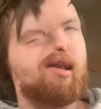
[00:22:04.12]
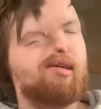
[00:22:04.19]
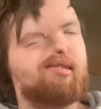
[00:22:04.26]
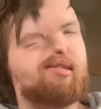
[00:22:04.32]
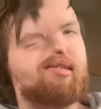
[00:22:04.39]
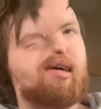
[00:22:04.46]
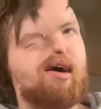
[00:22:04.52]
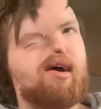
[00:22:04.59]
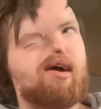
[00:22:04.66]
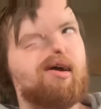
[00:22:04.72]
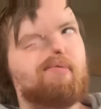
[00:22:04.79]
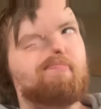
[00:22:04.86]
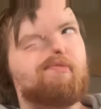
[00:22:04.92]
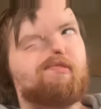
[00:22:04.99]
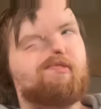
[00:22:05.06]
to
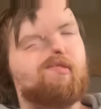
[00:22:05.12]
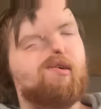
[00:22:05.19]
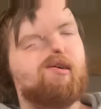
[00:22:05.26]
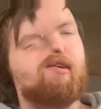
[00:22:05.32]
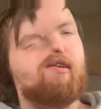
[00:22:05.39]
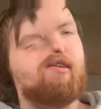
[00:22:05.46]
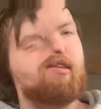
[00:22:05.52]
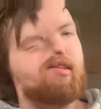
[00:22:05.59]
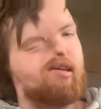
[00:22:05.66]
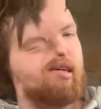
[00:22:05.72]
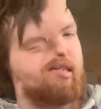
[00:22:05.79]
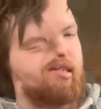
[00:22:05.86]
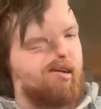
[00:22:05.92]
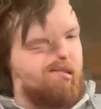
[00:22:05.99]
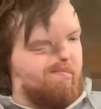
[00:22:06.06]
say before
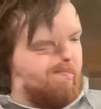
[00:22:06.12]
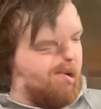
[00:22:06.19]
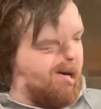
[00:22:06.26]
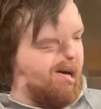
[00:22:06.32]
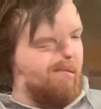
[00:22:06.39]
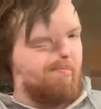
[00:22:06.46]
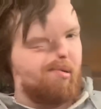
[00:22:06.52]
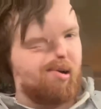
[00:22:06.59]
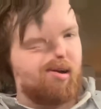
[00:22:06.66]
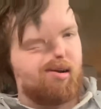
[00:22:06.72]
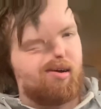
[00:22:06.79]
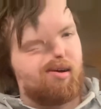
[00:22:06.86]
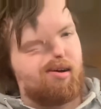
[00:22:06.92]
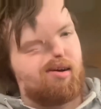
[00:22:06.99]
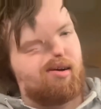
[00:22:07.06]
this little pup
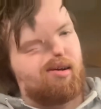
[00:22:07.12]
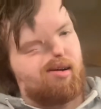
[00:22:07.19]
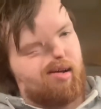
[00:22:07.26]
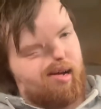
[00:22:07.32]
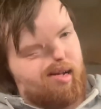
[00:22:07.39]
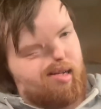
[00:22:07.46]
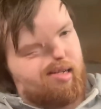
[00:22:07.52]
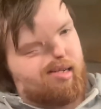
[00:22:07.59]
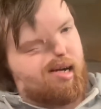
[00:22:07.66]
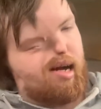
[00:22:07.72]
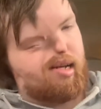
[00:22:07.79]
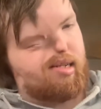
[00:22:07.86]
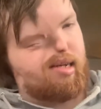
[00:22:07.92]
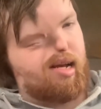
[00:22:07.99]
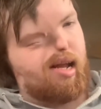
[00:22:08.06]
is
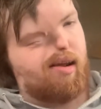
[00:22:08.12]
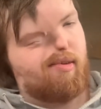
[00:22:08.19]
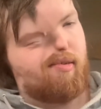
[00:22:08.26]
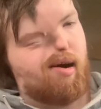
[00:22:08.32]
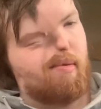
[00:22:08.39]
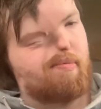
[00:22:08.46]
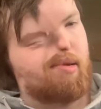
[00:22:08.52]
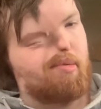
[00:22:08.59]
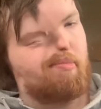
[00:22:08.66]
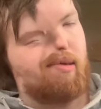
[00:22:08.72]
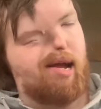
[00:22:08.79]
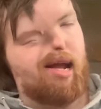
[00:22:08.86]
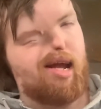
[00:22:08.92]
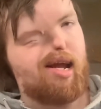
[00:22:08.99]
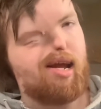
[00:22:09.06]
constantly interrupting
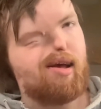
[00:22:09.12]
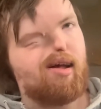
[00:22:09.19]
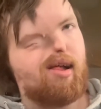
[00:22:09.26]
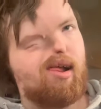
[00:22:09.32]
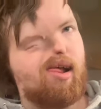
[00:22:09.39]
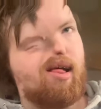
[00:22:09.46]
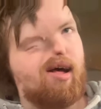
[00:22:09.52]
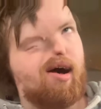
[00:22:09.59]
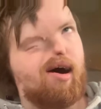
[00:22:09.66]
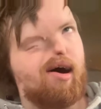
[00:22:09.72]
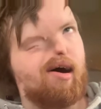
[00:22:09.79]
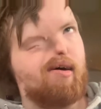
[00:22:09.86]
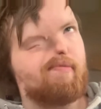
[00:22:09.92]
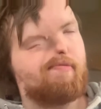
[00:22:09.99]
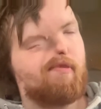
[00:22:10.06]
me,
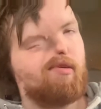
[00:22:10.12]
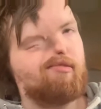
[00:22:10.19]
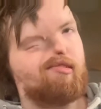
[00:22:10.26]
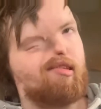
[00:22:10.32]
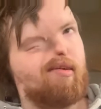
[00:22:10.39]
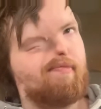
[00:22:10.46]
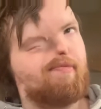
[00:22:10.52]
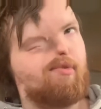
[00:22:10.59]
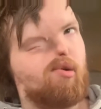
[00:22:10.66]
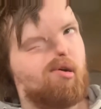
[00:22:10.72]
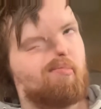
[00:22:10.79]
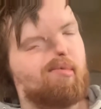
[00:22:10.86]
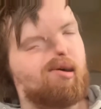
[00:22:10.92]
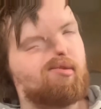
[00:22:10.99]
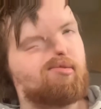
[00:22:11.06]
first and
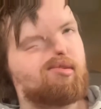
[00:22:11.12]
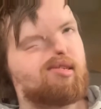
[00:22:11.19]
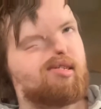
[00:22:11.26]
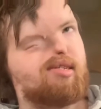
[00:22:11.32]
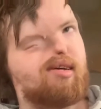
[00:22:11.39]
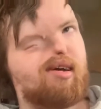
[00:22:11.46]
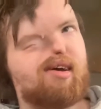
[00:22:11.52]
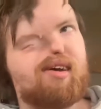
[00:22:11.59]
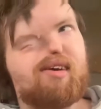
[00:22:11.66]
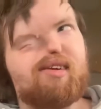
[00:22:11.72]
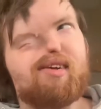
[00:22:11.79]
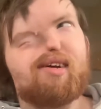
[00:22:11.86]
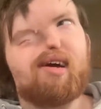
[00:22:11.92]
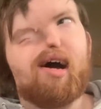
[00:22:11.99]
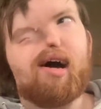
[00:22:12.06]
foremost,
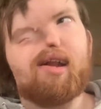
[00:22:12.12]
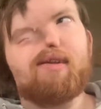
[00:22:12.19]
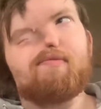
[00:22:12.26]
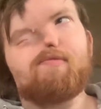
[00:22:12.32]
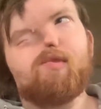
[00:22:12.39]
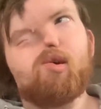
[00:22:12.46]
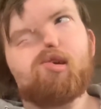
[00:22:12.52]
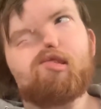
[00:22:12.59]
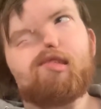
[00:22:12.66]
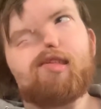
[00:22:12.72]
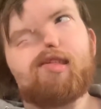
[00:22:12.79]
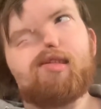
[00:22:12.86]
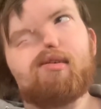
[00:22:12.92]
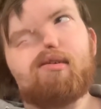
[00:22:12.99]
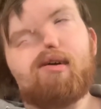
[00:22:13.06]
you got first
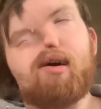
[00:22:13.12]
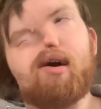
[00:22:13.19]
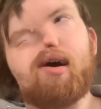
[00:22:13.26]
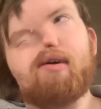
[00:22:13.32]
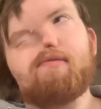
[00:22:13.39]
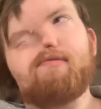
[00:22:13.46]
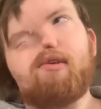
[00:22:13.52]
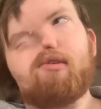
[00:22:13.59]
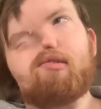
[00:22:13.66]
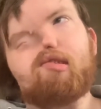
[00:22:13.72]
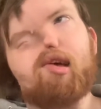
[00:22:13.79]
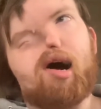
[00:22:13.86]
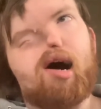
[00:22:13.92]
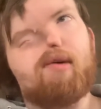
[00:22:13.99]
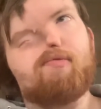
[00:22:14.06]

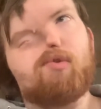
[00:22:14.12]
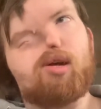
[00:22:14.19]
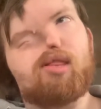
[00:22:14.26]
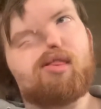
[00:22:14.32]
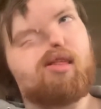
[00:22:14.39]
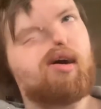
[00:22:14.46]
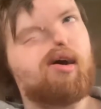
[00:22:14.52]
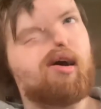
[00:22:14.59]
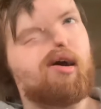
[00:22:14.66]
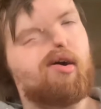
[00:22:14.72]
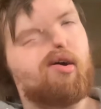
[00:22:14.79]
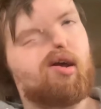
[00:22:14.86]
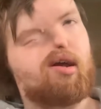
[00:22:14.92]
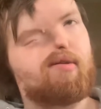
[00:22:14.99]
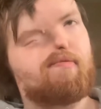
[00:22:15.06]
off with
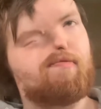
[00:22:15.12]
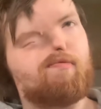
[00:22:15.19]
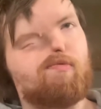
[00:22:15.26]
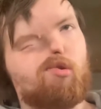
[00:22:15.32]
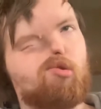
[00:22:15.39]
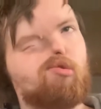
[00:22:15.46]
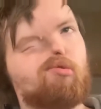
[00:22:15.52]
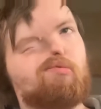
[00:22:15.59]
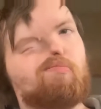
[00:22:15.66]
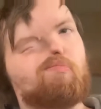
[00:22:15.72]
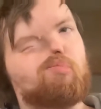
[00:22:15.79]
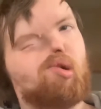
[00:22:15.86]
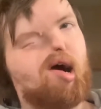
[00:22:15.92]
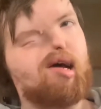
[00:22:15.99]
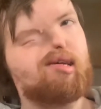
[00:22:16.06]
the food
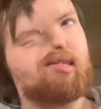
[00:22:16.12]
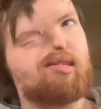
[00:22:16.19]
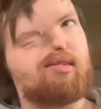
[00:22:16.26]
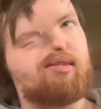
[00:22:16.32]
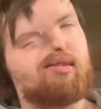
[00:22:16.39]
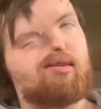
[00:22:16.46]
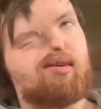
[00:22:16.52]
price.